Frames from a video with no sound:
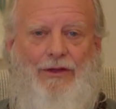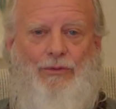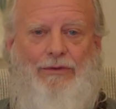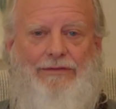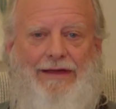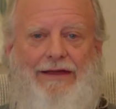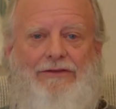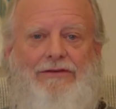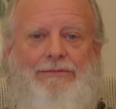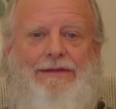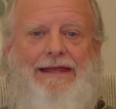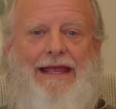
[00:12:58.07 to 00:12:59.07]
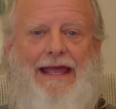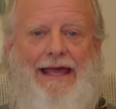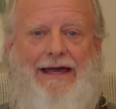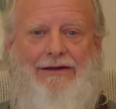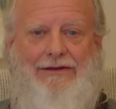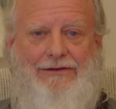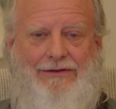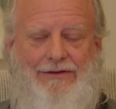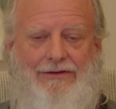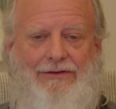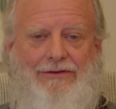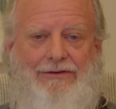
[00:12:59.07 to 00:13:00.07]
we've had something added
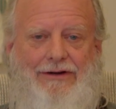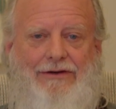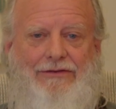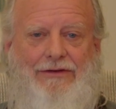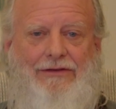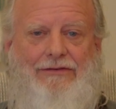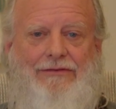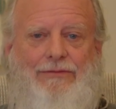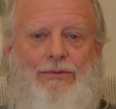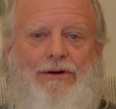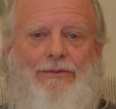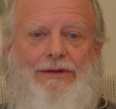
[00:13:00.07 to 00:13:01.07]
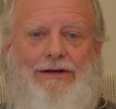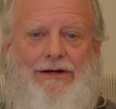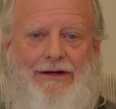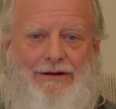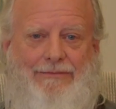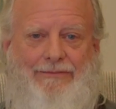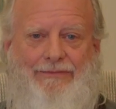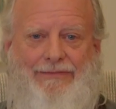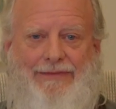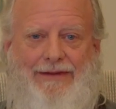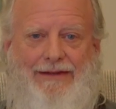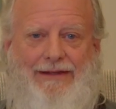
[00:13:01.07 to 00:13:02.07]
to our sense of what we are.
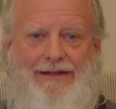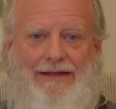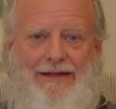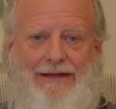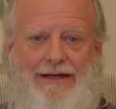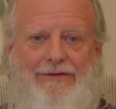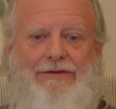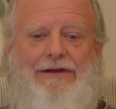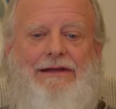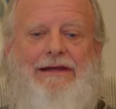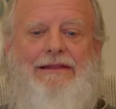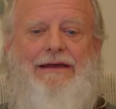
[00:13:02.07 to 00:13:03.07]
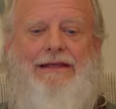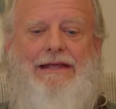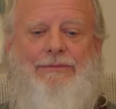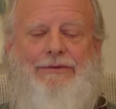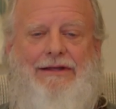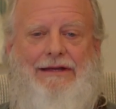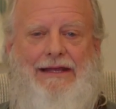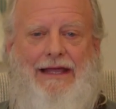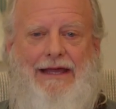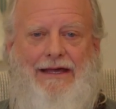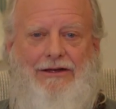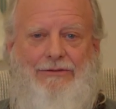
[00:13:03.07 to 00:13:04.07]
And every day that keeps getting
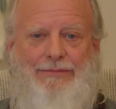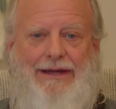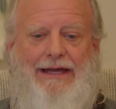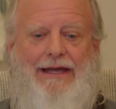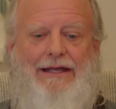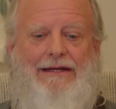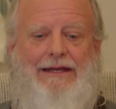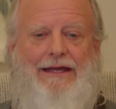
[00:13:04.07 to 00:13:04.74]
added back and